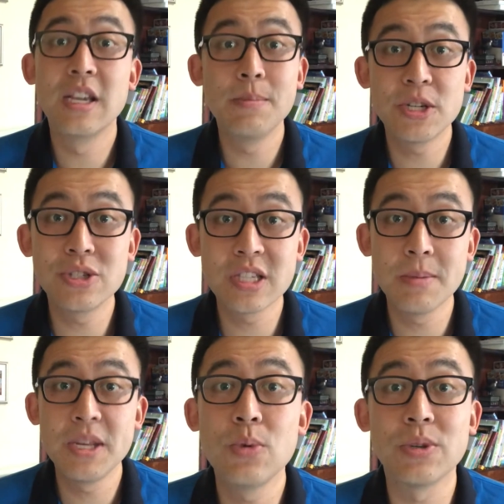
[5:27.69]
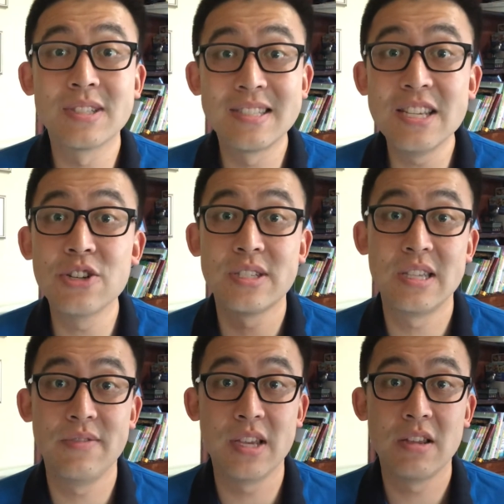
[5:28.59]
admissions committee will see your
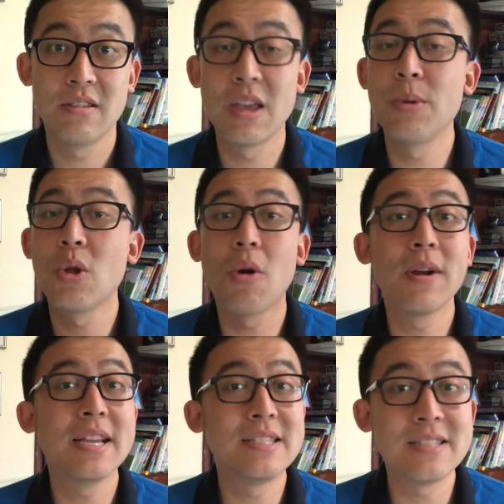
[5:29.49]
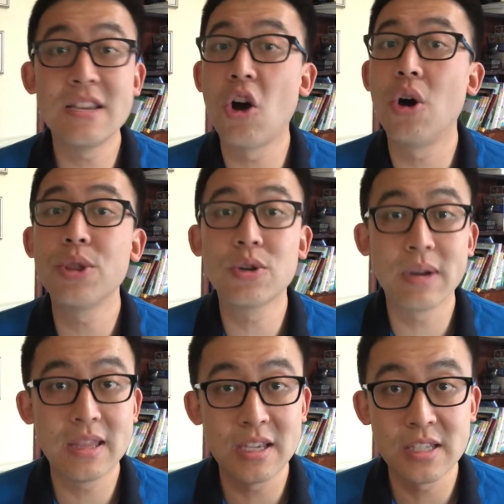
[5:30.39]
CV. They will already see all the
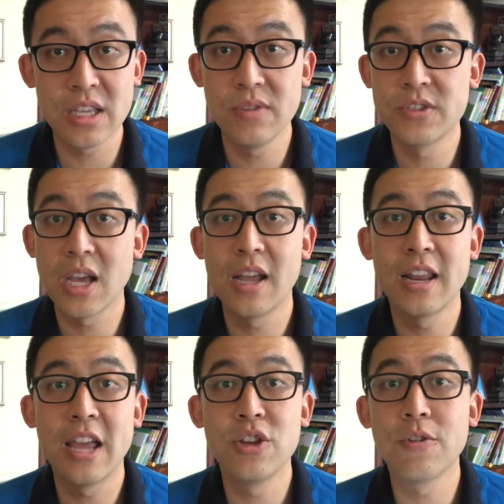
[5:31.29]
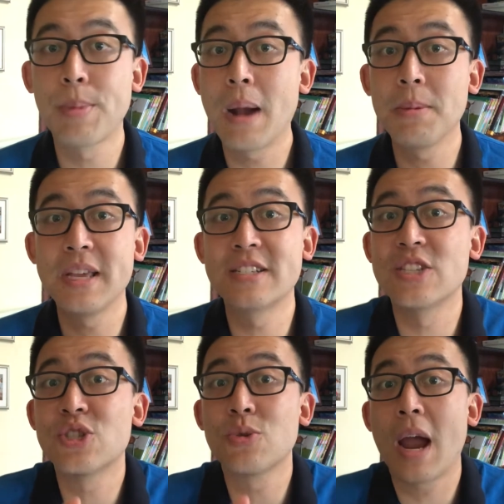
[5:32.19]
great things that you've done, and you're probably
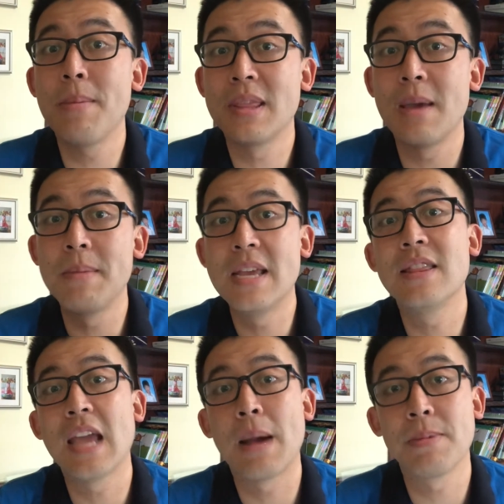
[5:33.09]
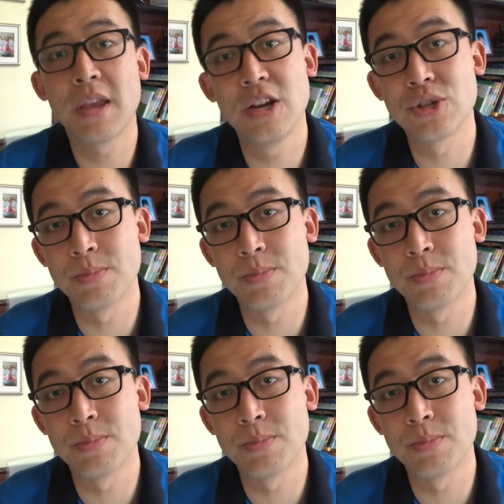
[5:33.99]
describing them in the application